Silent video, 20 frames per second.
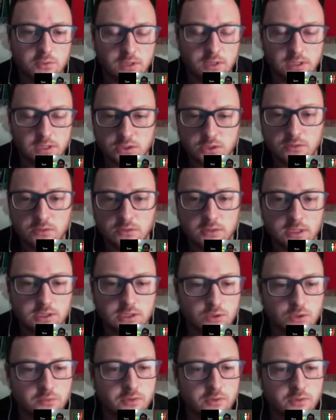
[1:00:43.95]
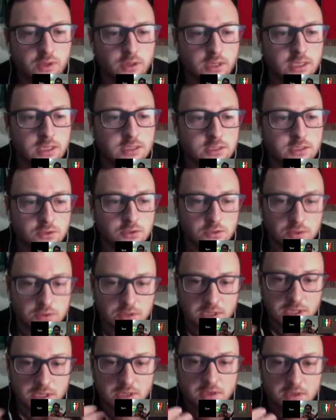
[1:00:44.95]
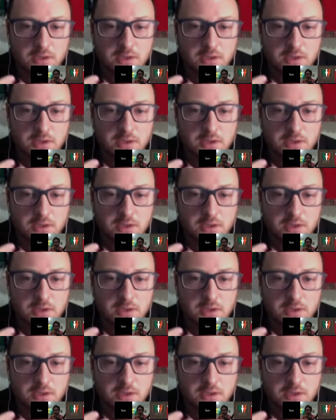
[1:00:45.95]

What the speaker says: It's good for the league to do something